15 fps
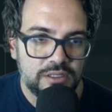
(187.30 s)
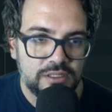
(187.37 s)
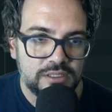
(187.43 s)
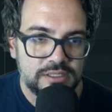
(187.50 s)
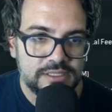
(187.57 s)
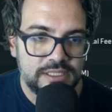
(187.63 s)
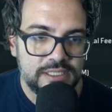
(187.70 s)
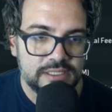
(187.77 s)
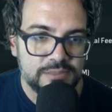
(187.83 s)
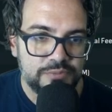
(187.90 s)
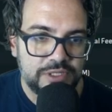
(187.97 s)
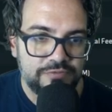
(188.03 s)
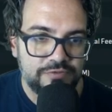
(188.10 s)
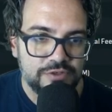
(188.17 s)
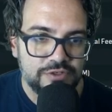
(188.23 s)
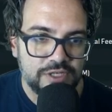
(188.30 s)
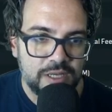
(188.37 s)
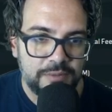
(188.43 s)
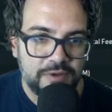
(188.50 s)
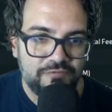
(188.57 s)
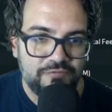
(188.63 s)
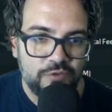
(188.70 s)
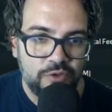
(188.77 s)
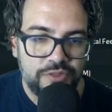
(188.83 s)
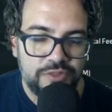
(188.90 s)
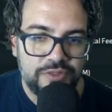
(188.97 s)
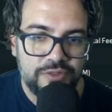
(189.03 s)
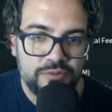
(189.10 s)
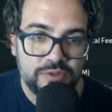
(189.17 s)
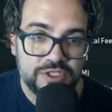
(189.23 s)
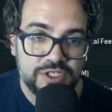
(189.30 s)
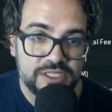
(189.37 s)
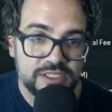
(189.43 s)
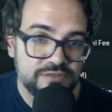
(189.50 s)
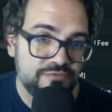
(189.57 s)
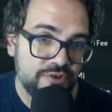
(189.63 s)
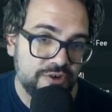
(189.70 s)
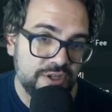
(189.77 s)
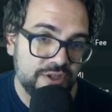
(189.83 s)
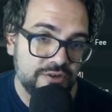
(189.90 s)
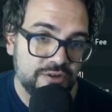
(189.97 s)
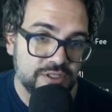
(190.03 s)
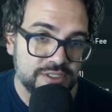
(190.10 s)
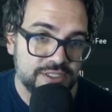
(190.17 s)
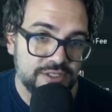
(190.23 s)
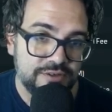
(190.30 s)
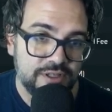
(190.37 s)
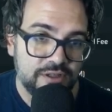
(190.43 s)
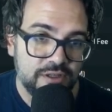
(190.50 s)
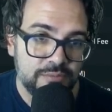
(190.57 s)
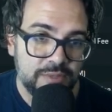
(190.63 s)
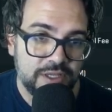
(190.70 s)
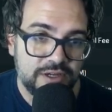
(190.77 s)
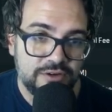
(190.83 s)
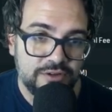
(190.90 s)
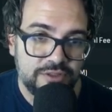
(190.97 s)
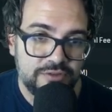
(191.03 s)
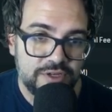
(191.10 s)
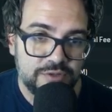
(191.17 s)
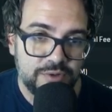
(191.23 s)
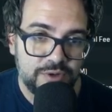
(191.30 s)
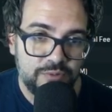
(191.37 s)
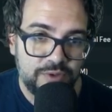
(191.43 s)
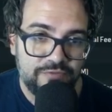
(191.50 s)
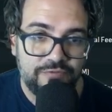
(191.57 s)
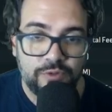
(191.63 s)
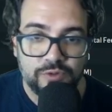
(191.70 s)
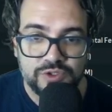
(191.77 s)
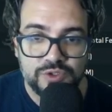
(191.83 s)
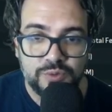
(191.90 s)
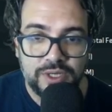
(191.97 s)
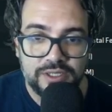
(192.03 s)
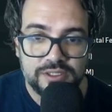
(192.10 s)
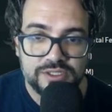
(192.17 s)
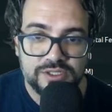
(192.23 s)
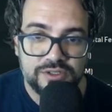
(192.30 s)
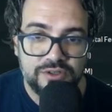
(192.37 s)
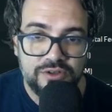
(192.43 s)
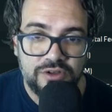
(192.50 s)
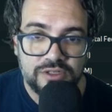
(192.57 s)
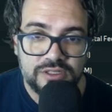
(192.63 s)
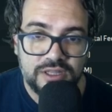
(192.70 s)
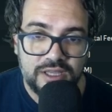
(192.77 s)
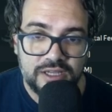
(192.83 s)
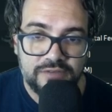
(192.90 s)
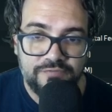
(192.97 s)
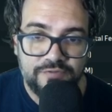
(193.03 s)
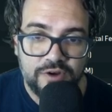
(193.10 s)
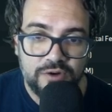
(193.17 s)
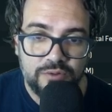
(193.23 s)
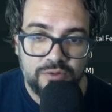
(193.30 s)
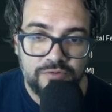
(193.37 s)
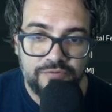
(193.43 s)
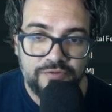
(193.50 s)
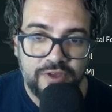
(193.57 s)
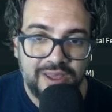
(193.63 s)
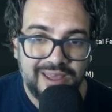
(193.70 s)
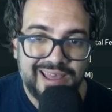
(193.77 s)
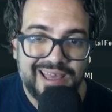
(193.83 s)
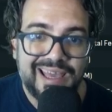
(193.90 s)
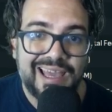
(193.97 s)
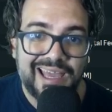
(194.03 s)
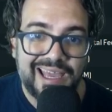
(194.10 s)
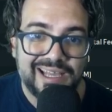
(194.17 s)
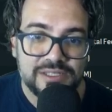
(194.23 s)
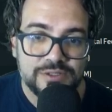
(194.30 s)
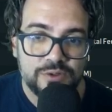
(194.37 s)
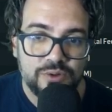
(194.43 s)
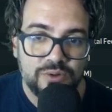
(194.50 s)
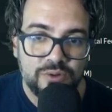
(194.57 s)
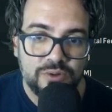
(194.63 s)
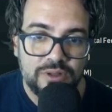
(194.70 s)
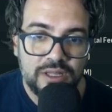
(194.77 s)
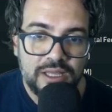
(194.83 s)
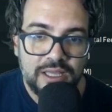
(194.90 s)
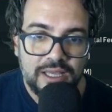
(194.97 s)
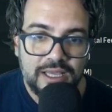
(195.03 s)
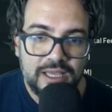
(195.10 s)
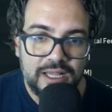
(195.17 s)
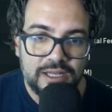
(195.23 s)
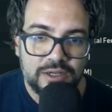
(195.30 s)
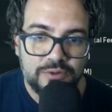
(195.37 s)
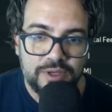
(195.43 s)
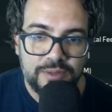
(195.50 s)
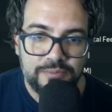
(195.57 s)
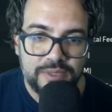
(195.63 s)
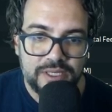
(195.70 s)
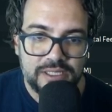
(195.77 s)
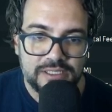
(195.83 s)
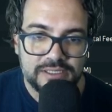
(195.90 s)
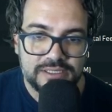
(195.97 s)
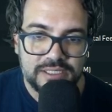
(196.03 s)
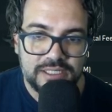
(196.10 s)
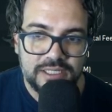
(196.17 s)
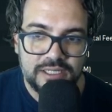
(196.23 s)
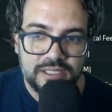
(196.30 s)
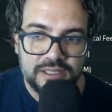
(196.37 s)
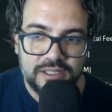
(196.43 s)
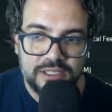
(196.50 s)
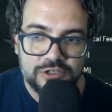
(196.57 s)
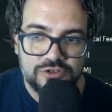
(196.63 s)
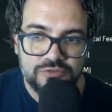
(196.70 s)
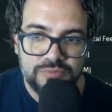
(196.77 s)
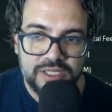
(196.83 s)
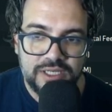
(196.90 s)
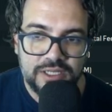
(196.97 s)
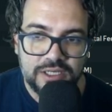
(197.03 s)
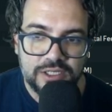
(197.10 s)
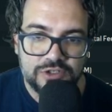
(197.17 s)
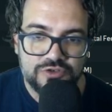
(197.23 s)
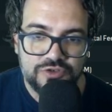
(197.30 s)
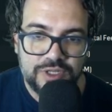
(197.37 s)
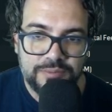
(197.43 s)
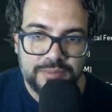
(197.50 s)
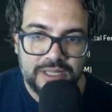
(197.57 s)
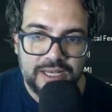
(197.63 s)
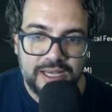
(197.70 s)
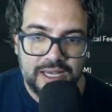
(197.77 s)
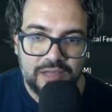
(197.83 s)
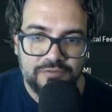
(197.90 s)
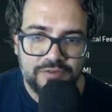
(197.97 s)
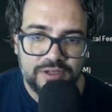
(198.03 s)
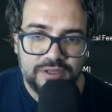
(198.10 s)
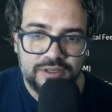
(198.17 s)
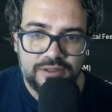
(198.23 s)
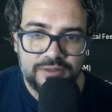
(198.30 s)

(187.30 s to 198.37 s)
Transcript: season preview to come in 4th, which is very good considering Man United are 3-1, we 4-1, so not that far off at all. Eloquim is in the Media Dream 11,